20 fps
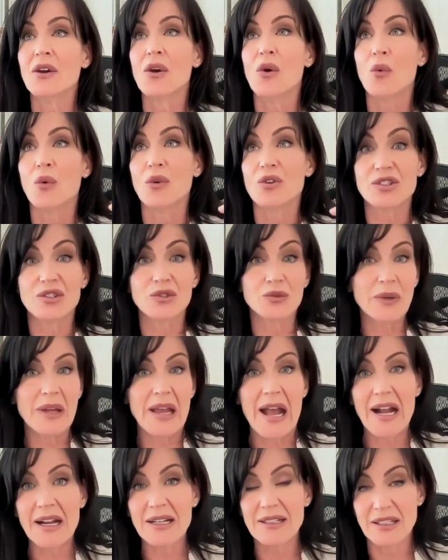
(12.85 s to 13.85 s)
We're just
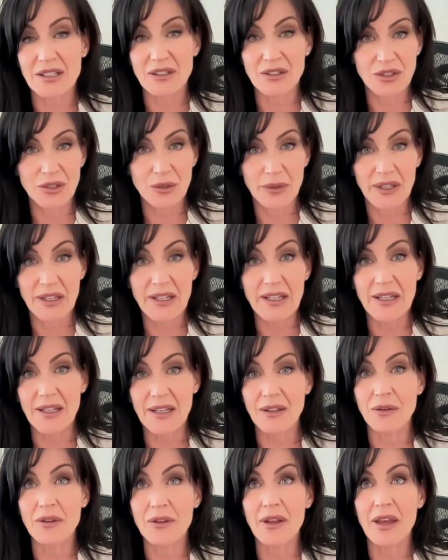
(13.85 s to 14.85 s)
reacting to it.
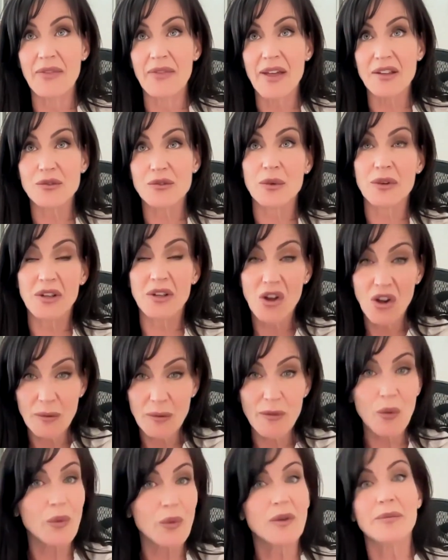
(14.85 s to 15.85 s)
And that's what
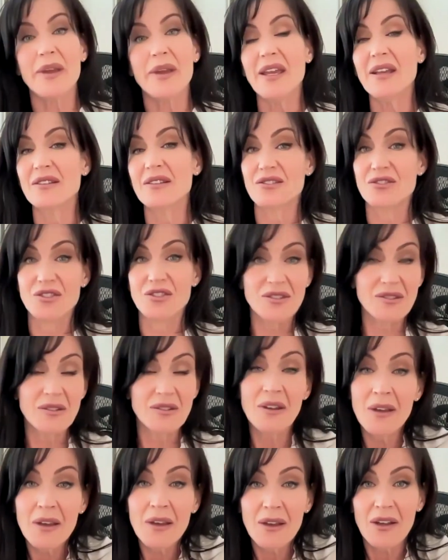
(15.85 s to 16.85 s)
karma would be. It's just
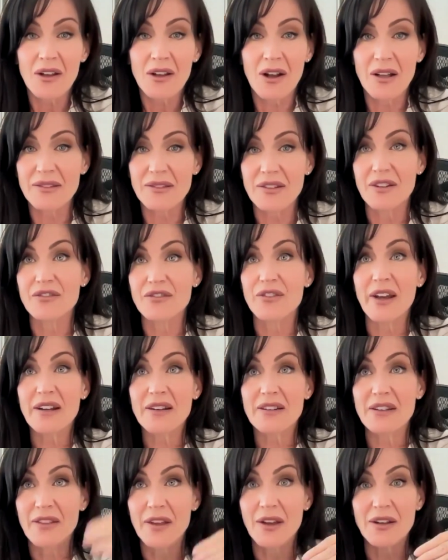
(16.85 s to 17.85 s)
cause and
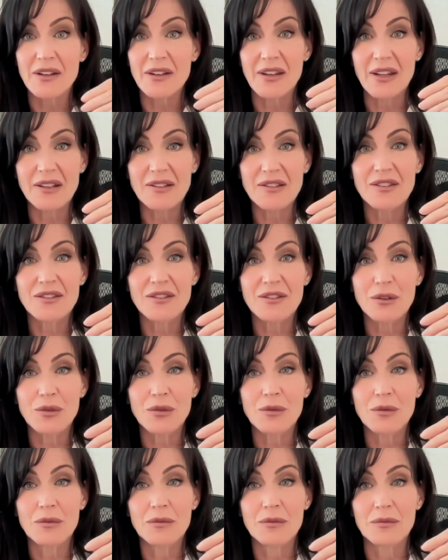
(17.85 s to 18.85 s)
effect that needs
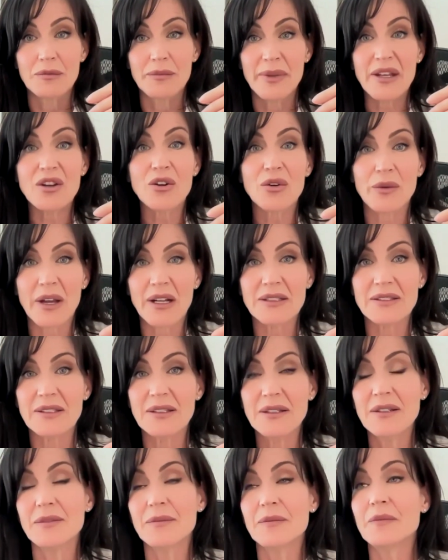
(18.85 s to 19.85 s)
to be
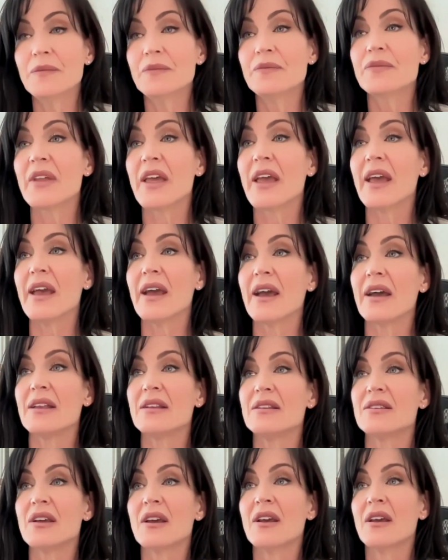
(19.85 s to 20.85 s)
corrected.
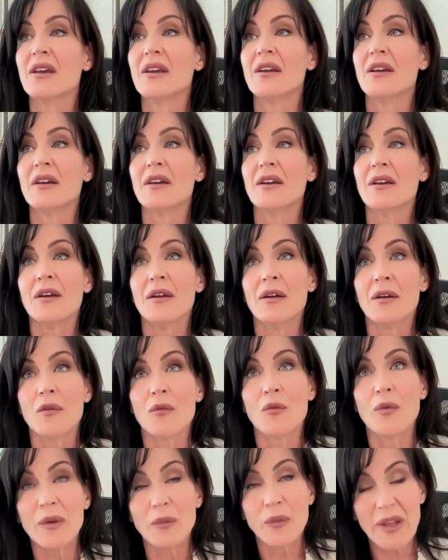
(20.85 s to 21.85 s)
And
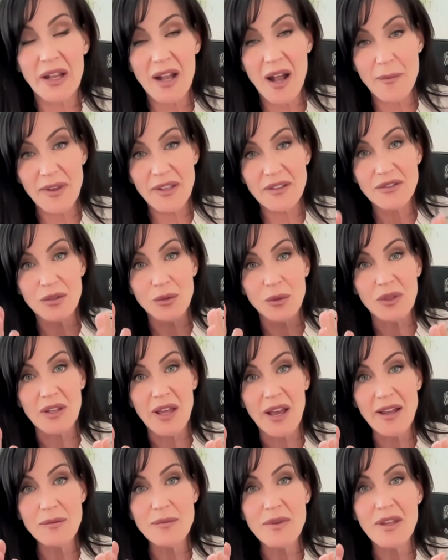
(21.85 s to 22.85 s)
when we come into
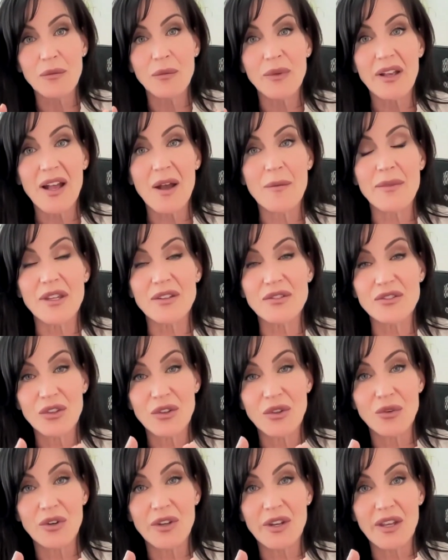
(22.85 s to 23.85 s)
alignment and we come into
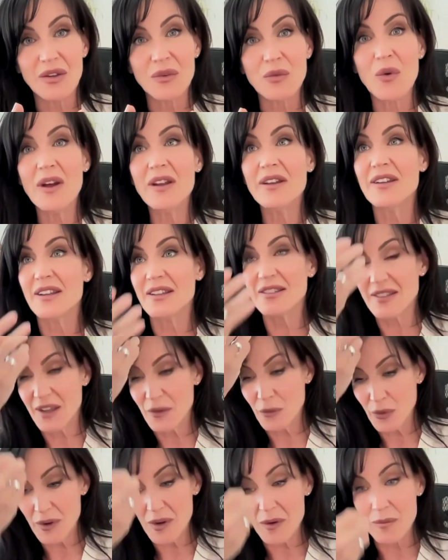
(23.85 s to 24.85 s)
unity and oneness and
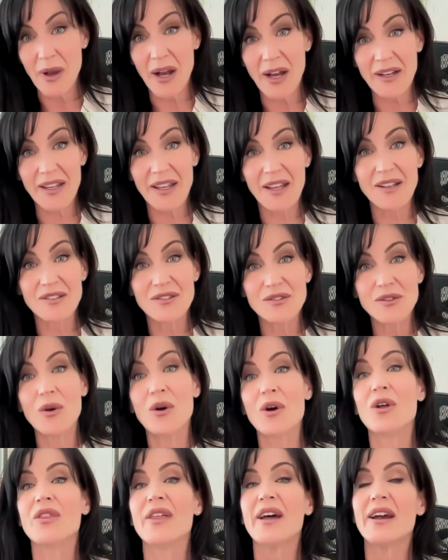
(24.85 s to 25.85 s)
we're embodying
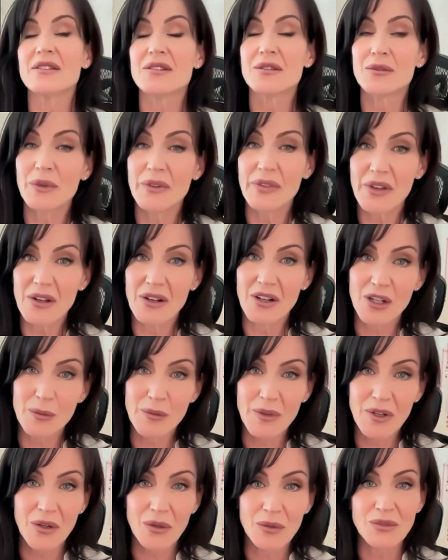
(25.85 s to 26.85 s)
soul, that's when the
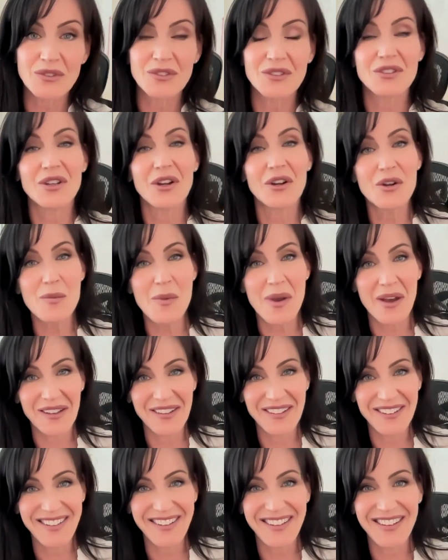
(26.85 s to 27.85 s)
karma goes to dharma.
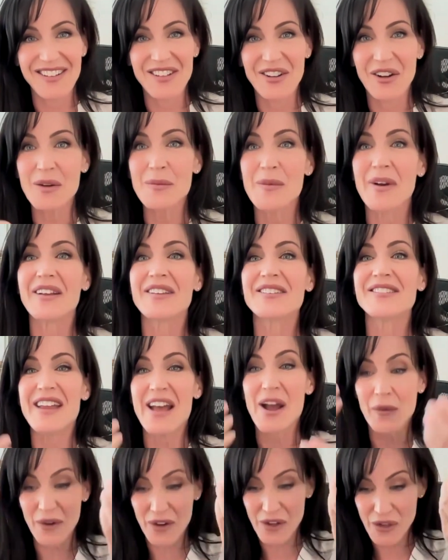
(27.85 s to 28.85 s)
And dharma is
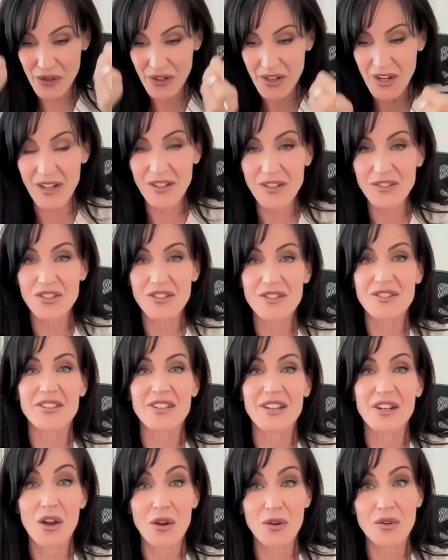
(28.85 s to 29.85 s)
now where you're
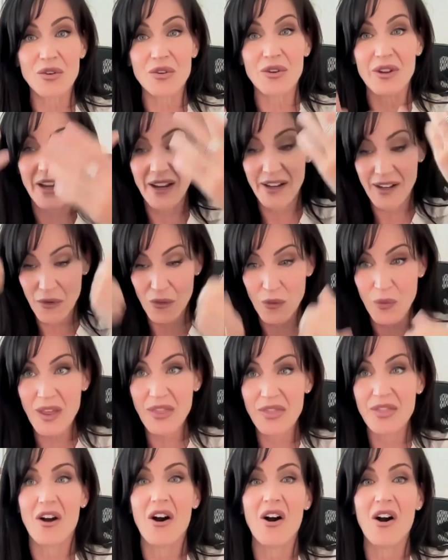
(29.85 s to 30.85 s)
consciously co-creating
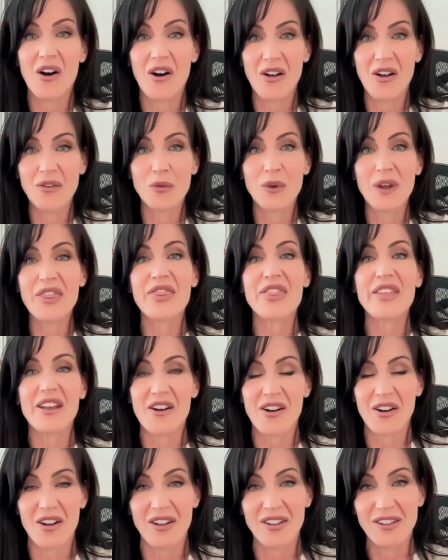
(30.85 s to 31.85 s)
with the
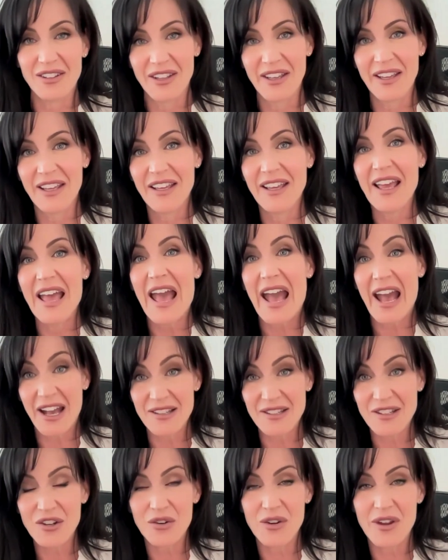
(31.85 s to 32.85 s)
all as
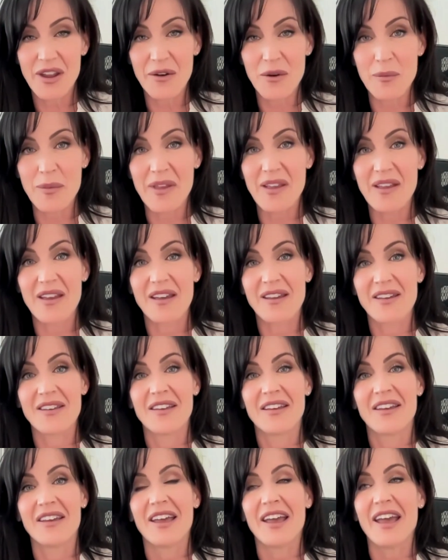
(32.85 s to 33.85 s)
a creator being,
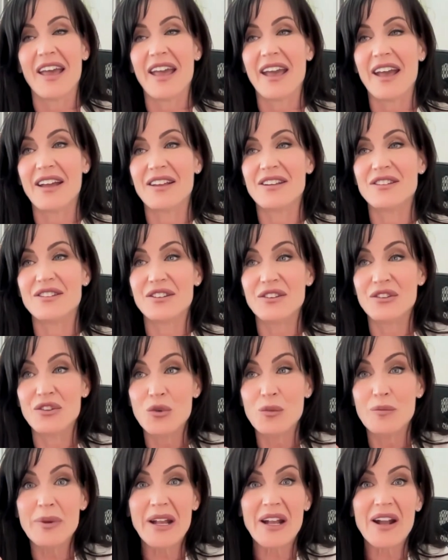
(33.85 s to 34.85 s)
and you
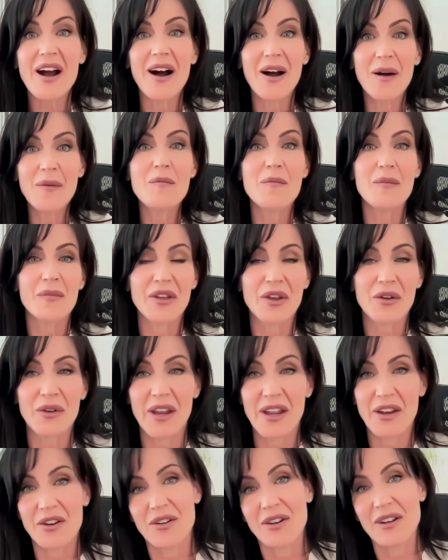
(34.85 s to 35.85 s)
become the
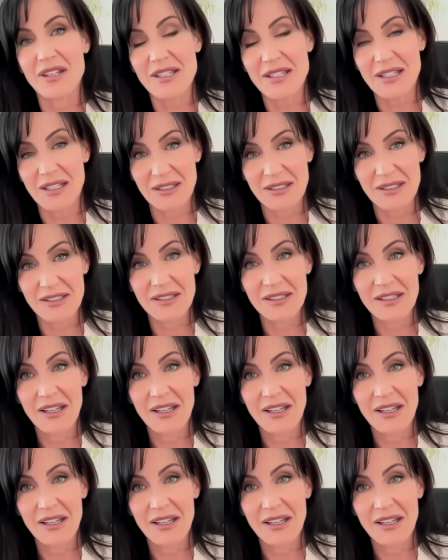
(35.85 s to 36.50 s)
creator in a sense.